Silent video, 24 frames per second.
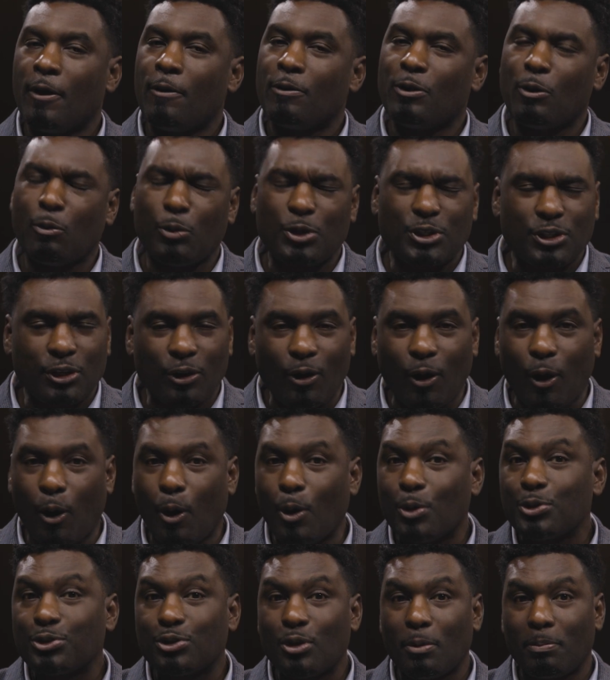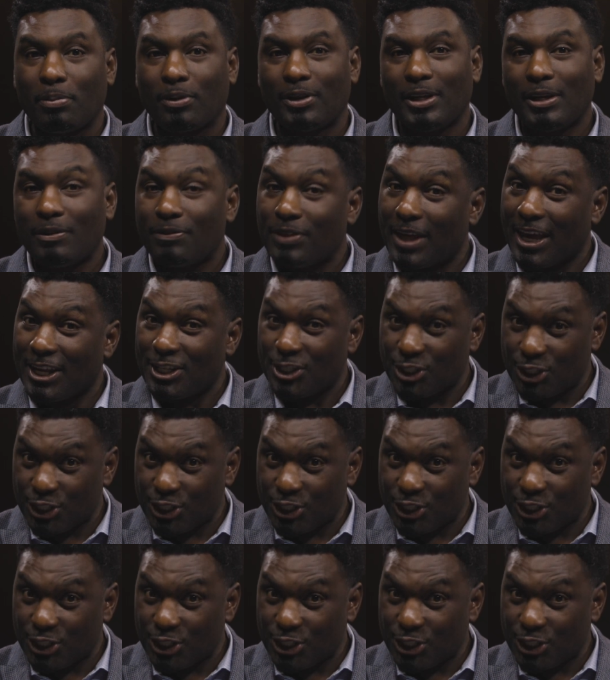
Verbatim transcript: then we should also believe that